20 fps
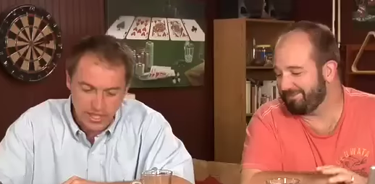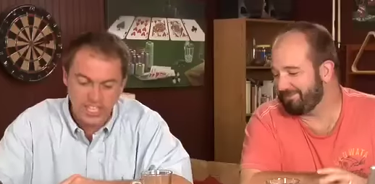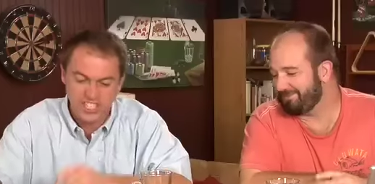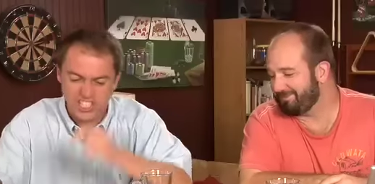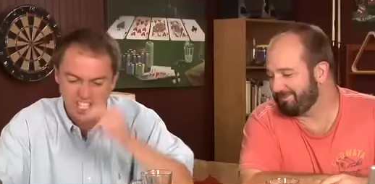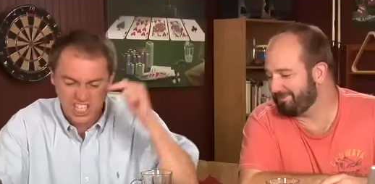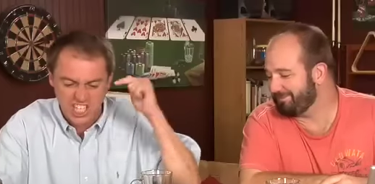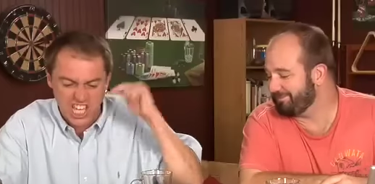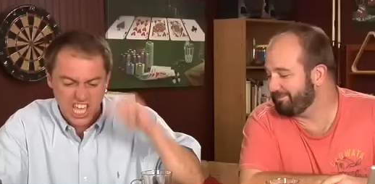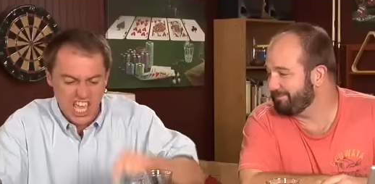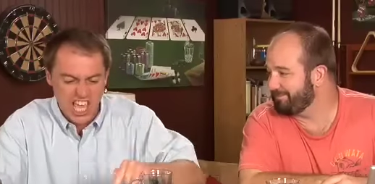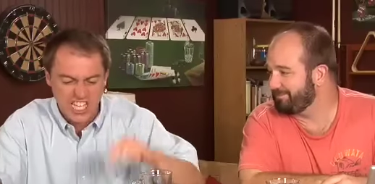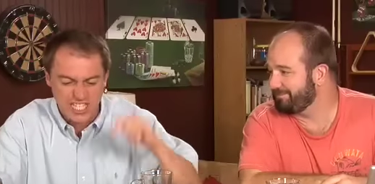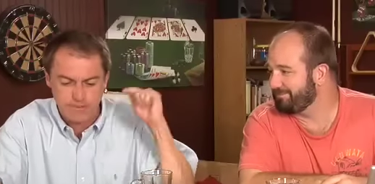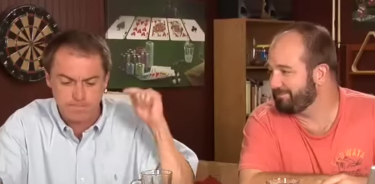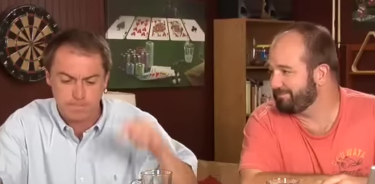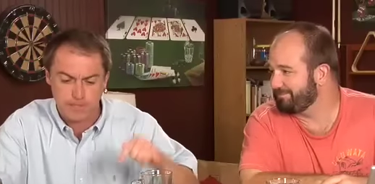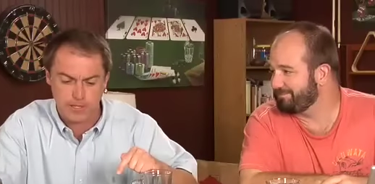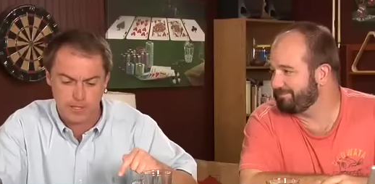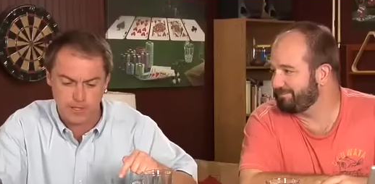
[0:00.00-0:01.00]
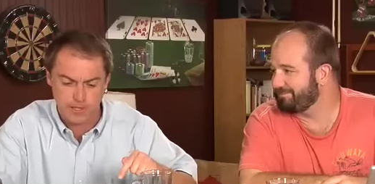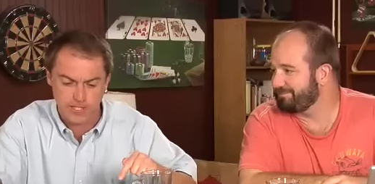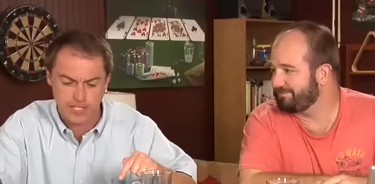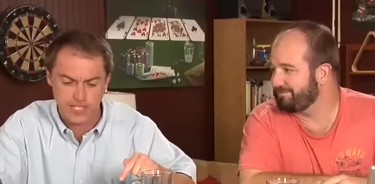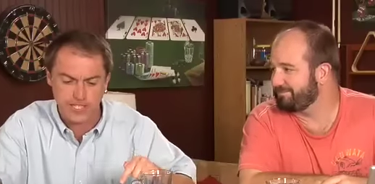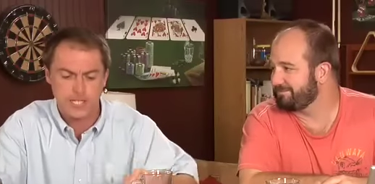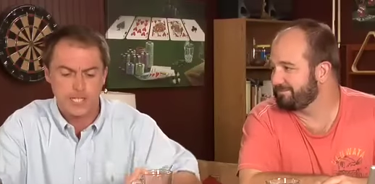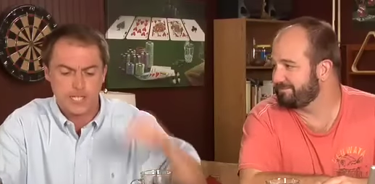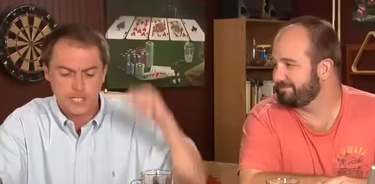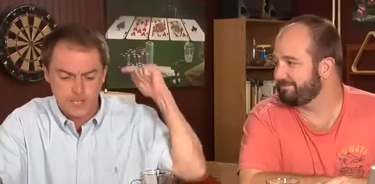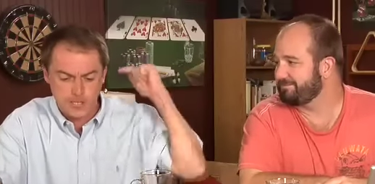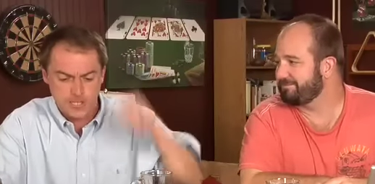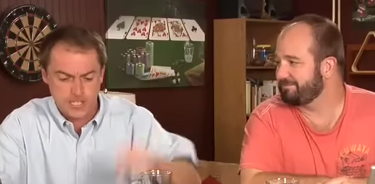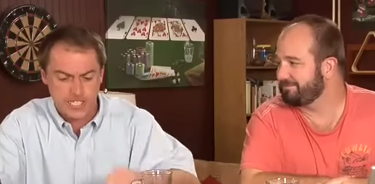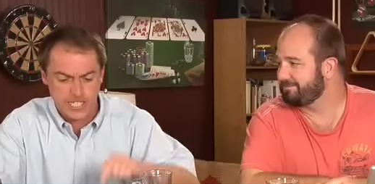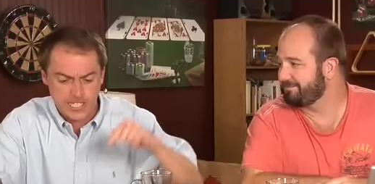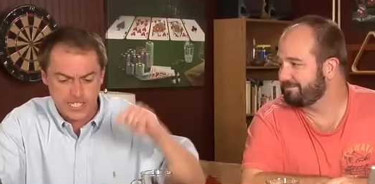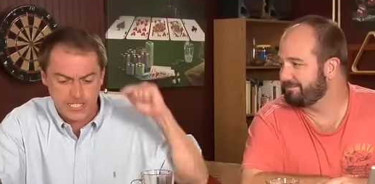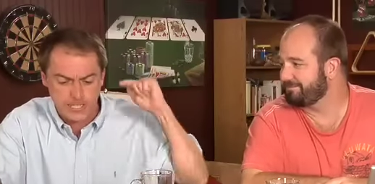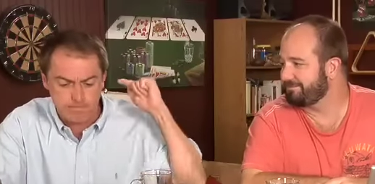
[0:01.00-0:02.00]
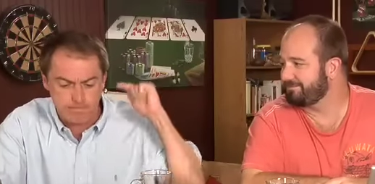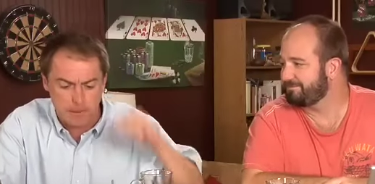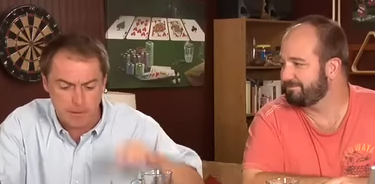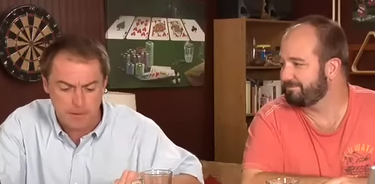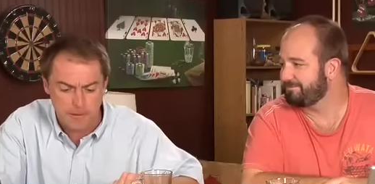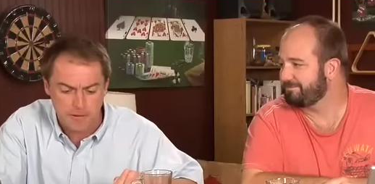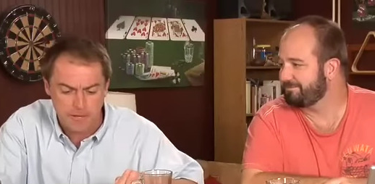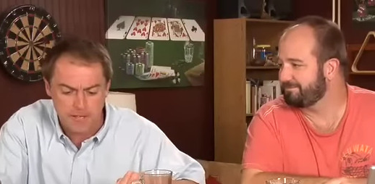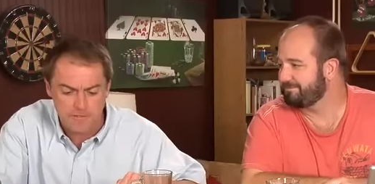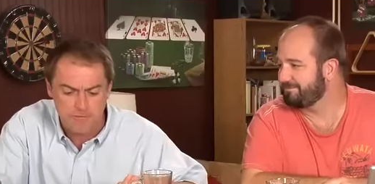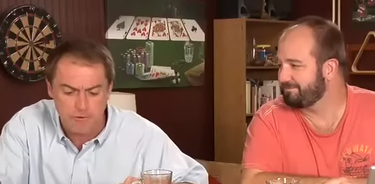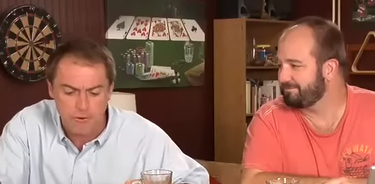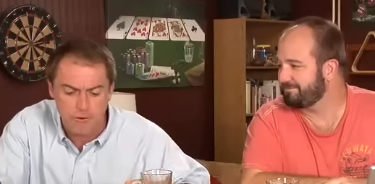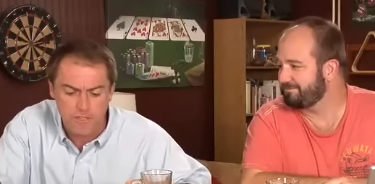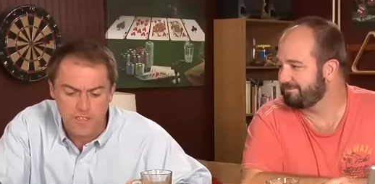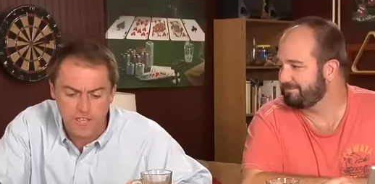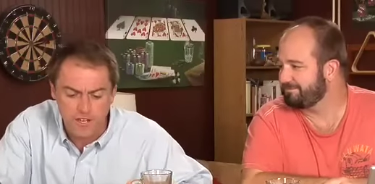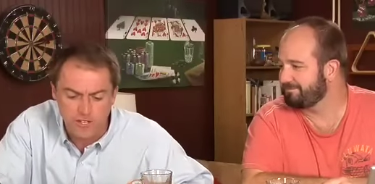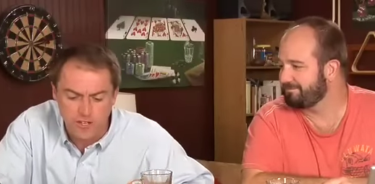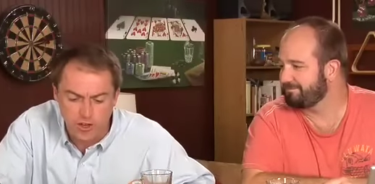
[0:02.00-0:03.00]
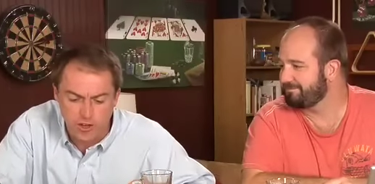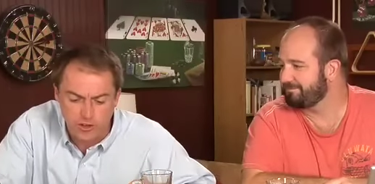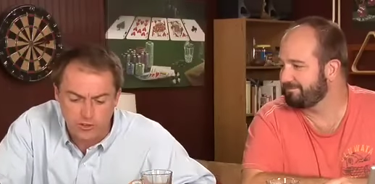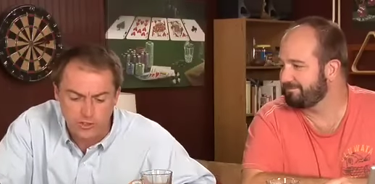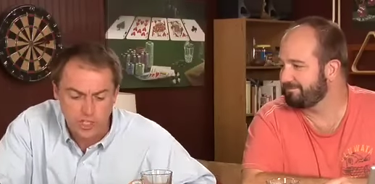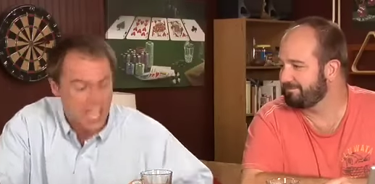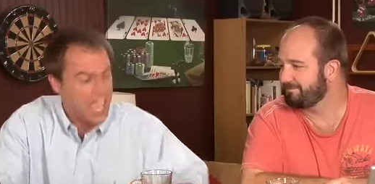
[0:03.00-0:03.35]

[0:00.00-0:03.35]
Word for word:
Speaker 1: It's a kids' party, not a party for the adults.